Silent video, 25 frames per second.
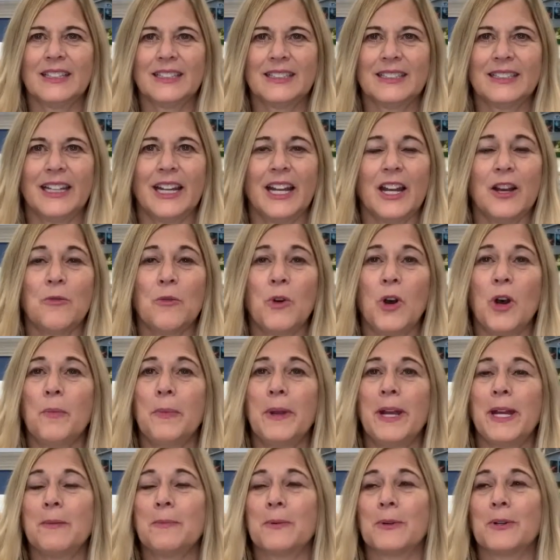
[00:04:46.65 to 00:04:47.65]
Yeah,
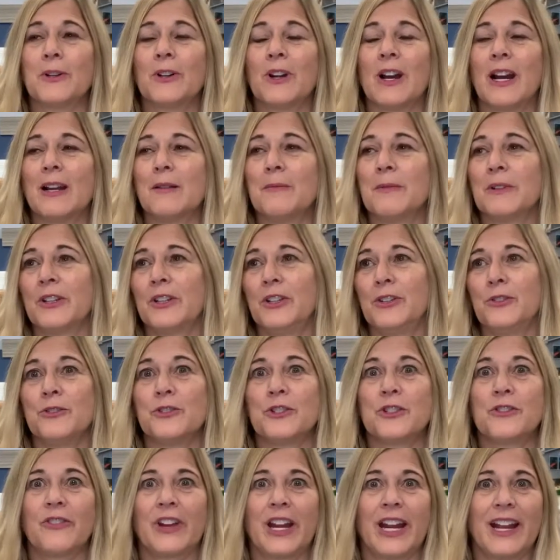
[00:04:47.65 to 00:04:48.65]
wallpaper, I'm a
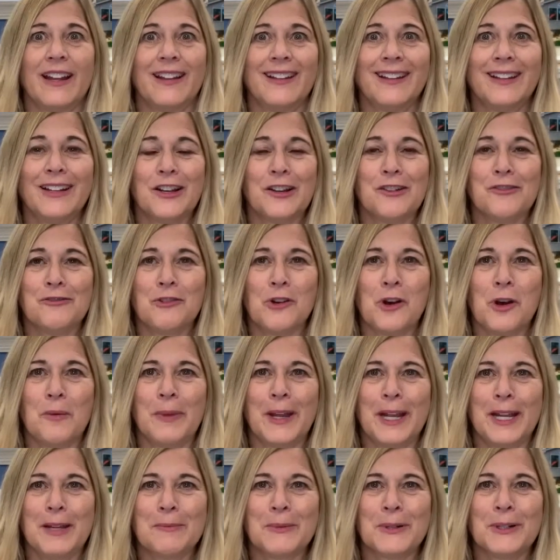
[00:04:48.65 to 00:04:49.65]
huge fan of
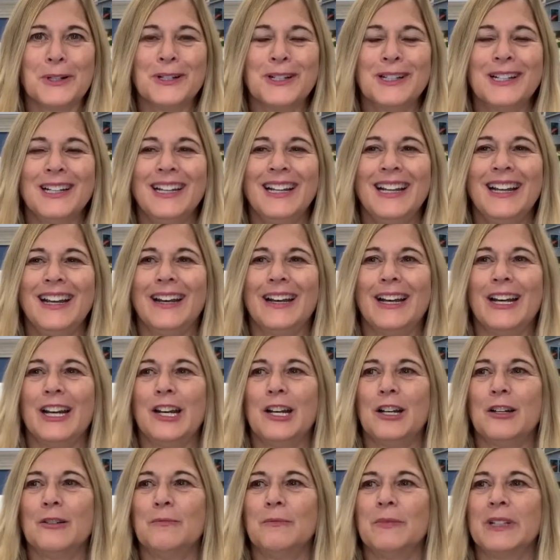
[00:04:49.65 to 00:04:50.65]
wallpaper.
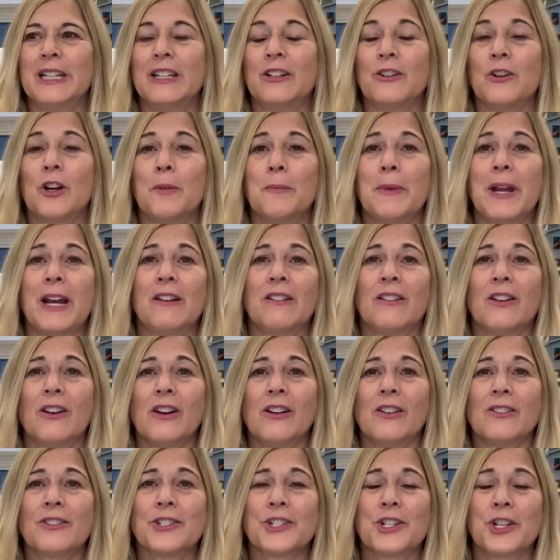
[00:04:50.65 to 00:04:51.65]
In our Mount
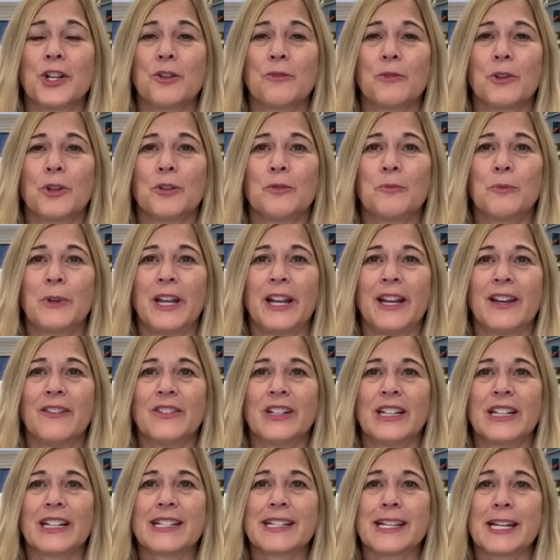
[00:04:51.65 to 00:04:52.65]
Laurel showroom, we have
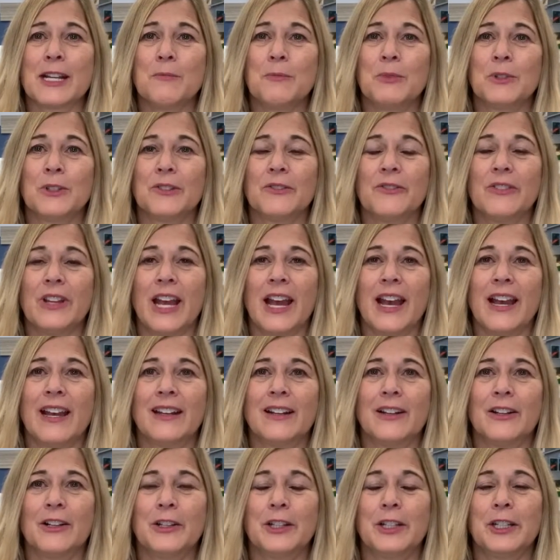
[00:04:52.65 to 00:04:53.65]
an example of that.
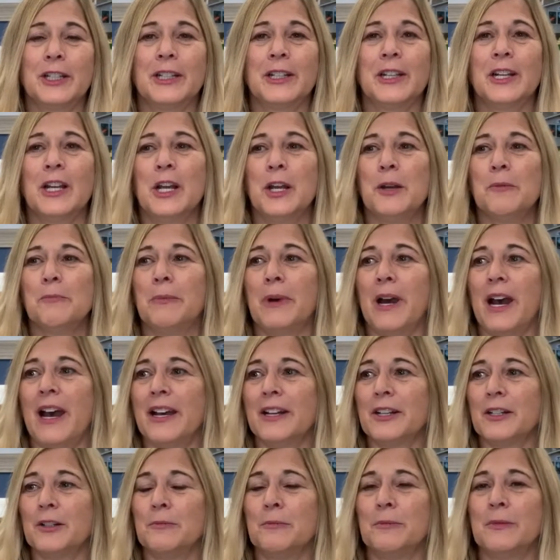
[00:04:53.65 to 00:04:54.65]
On the
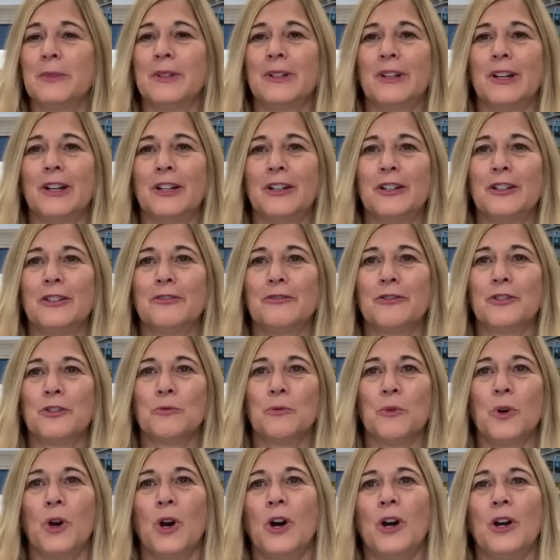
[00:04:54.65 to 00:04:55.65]
bottom of the
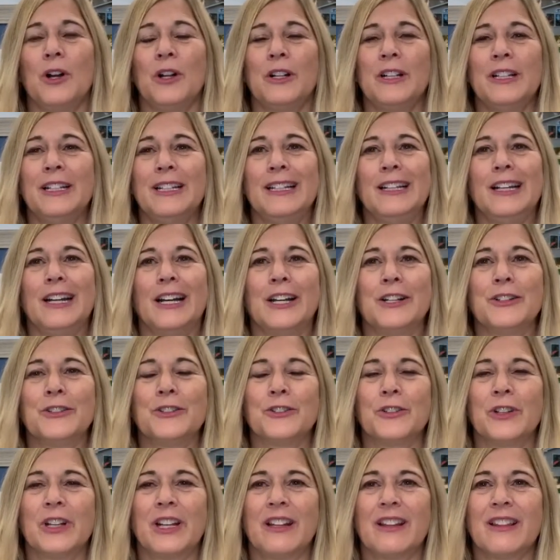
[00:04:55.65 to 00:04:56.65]
wall,
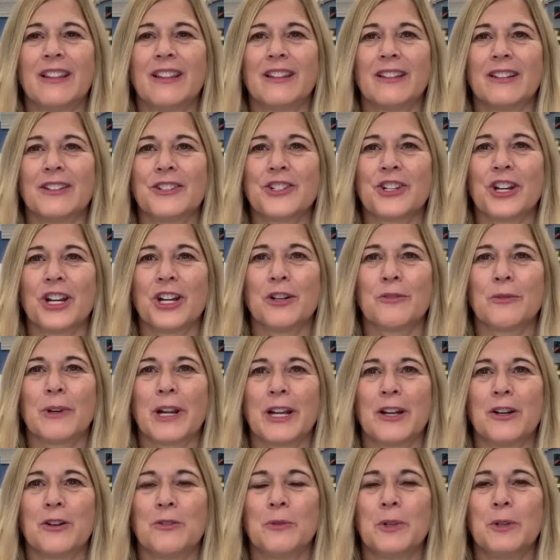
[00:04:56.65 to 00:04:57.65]
underneath the chair
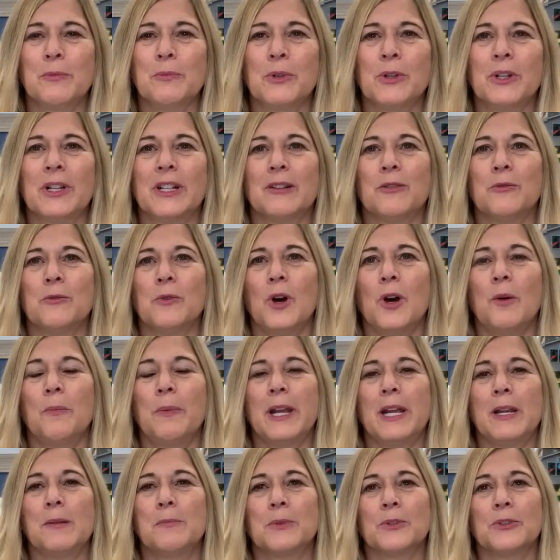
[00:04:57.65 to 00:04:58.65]
rail, we put a
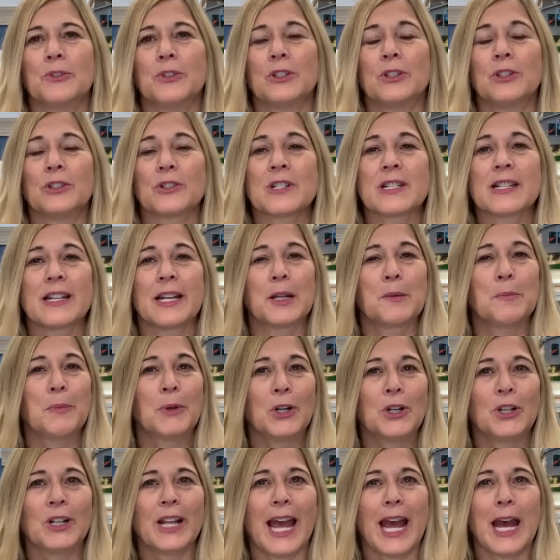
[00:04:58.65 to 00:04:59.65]
wallpaper that looks like
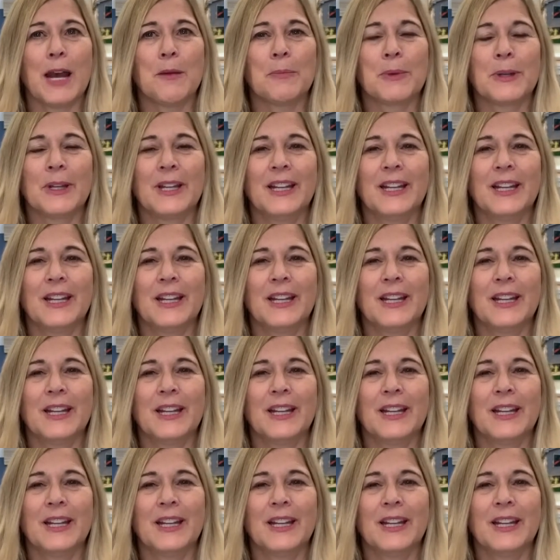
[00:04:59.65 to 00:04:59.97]
burlap.